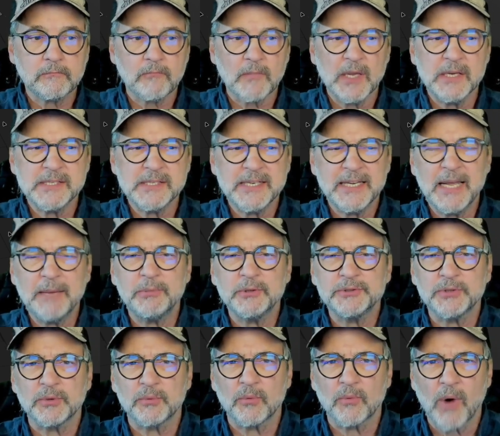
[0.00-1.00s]
to be able
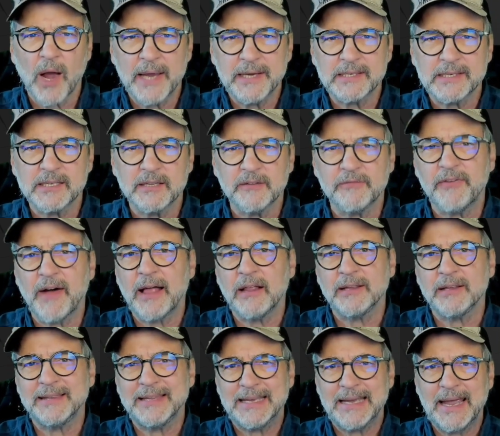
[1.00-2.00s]
to write to the file
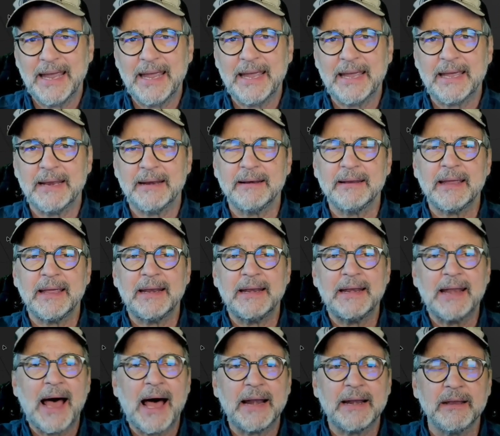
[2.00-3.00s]
at the end and
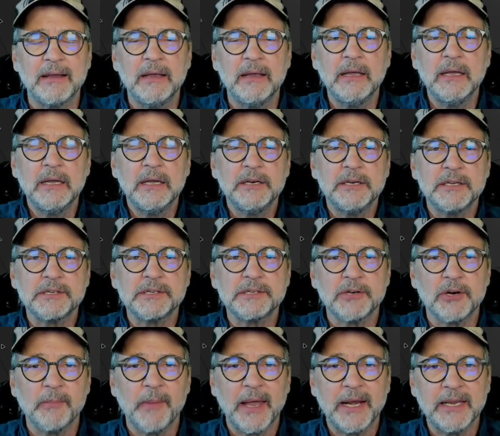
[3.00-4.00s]
not
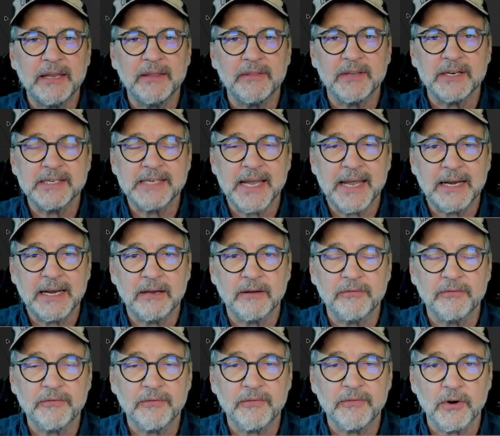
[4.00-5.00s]
disturb any of the data
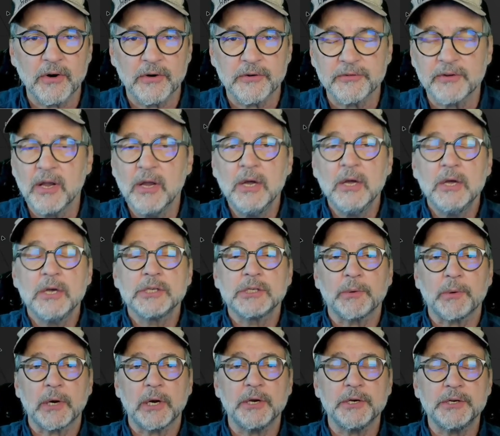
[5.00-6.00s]
first. So
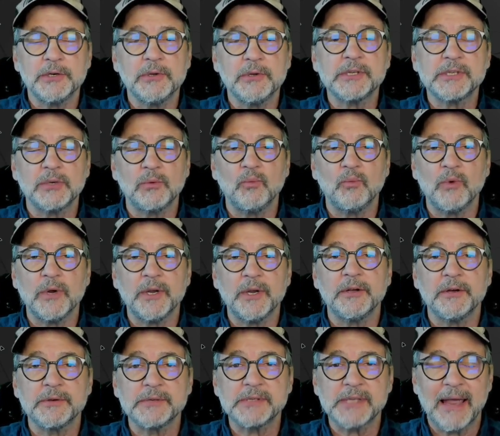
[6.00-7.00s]
we're going to do this in
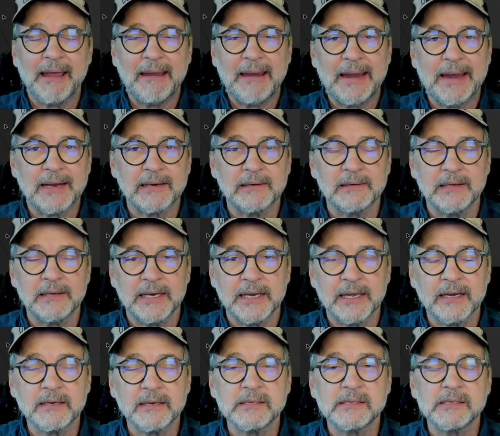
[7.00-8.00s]
Windows and
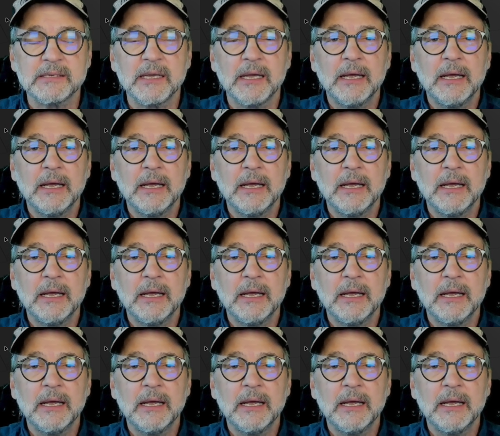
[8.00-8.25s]
Linux.